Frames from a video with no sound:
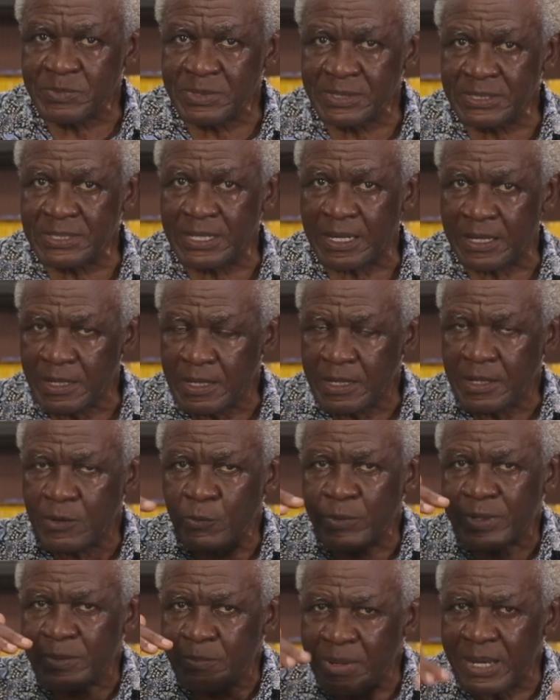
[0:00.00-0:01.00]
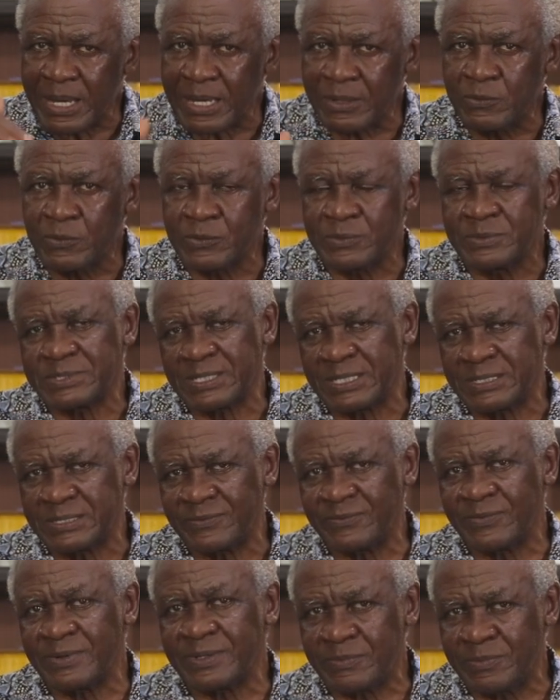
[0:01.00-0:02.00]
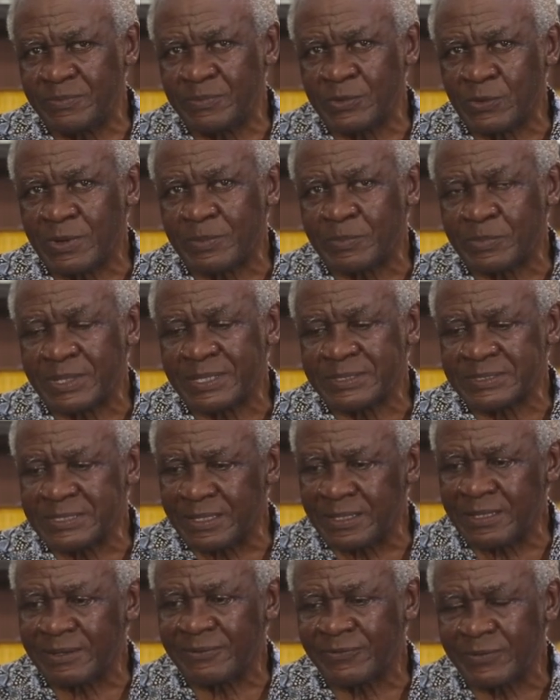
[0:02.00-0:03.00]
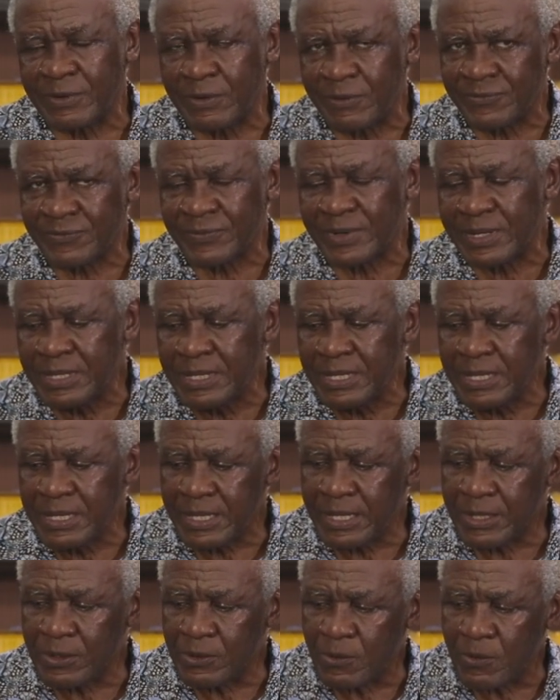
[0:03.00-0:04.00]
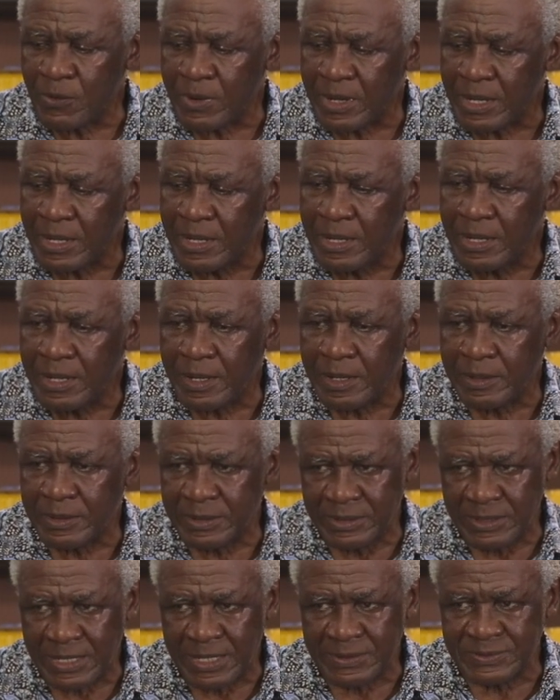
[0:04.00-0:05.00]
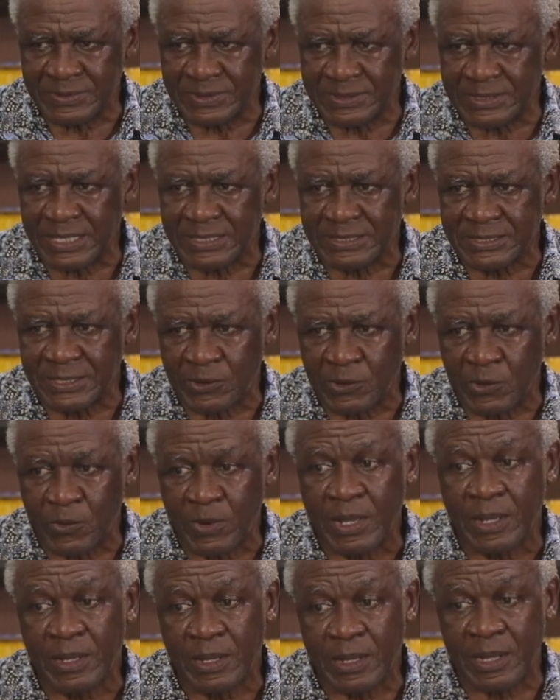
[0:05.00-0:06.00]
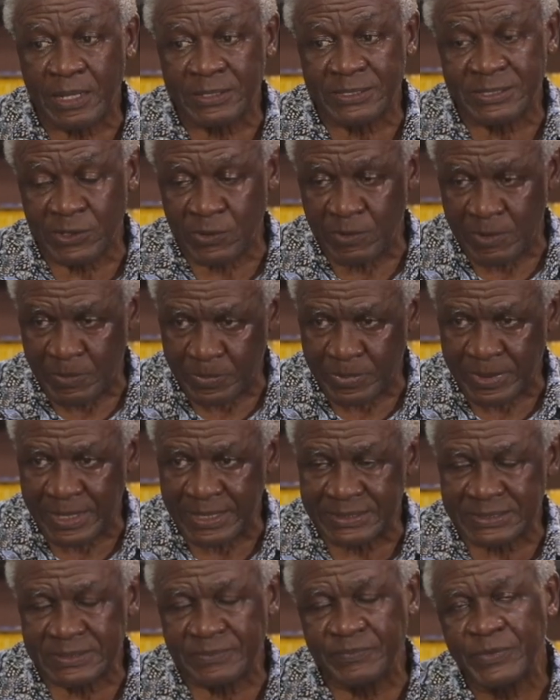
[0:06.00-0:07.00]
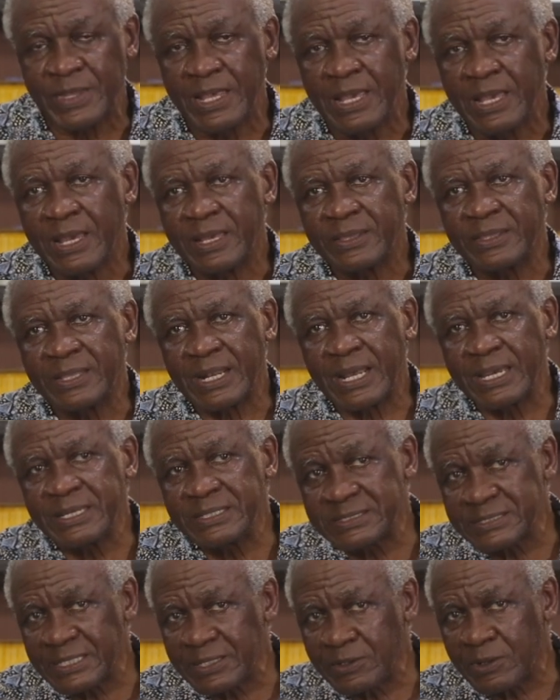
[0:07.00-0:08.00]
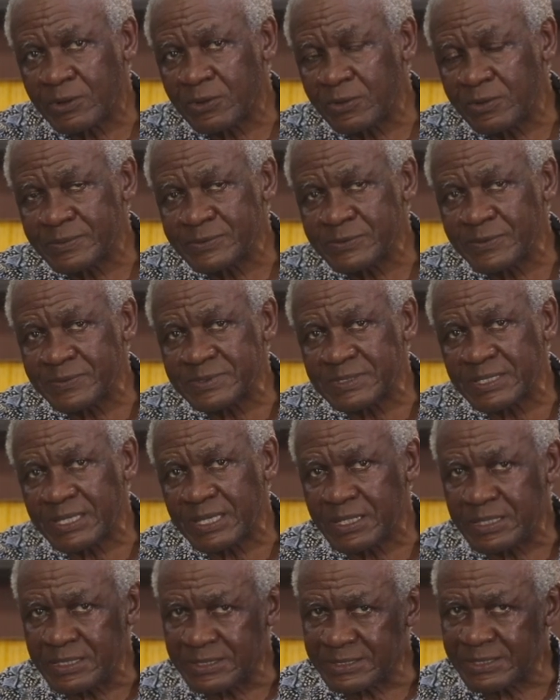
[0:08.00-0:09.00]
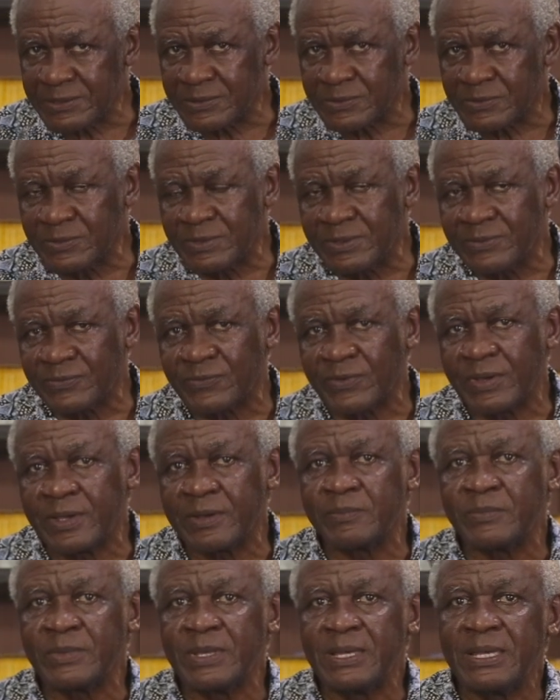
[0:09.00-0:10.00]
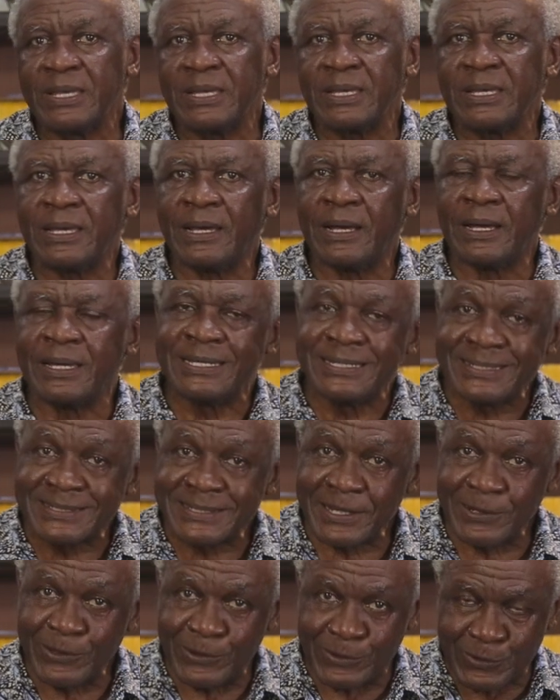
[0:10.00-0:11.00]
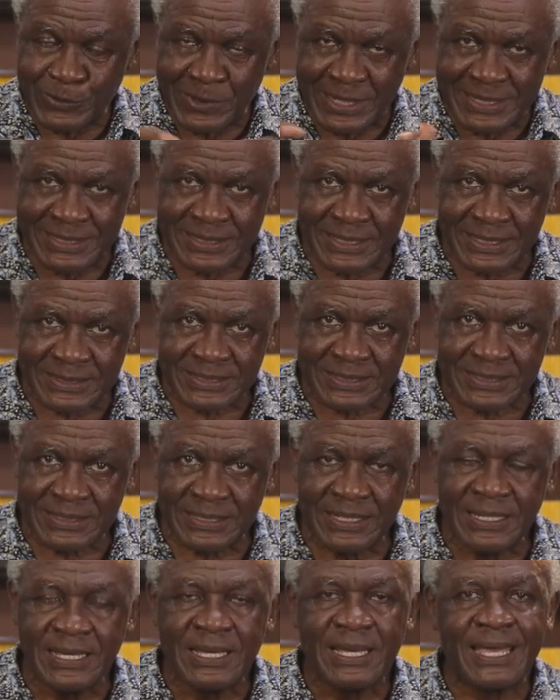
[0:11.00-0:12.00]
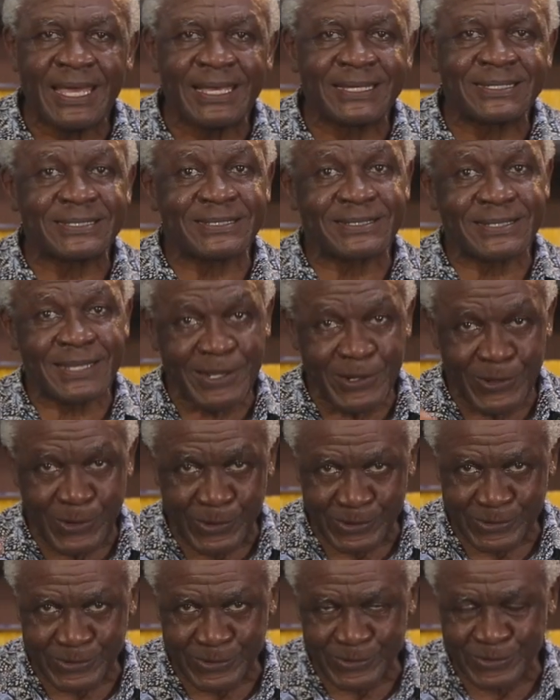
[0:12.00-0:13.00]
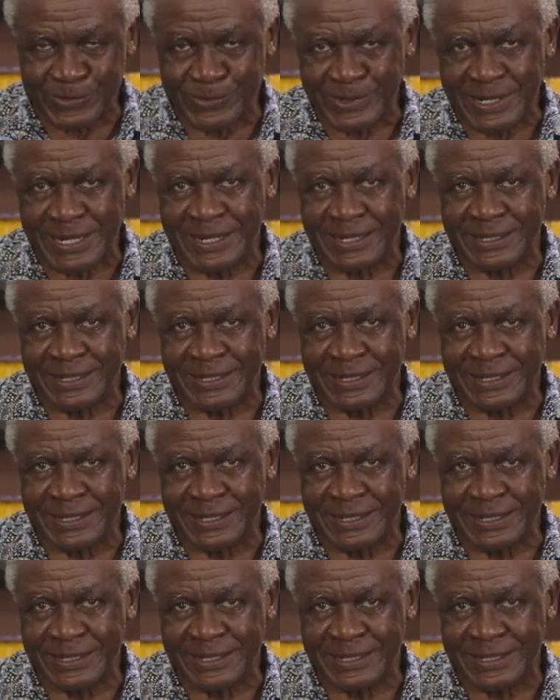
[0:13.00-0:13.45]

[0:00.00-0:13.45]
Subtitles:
builder will buy goods at a lower price and therefore offer a lower houses at a lower price. There are internal economies of scale, internal to the firm, internal to an industry, external to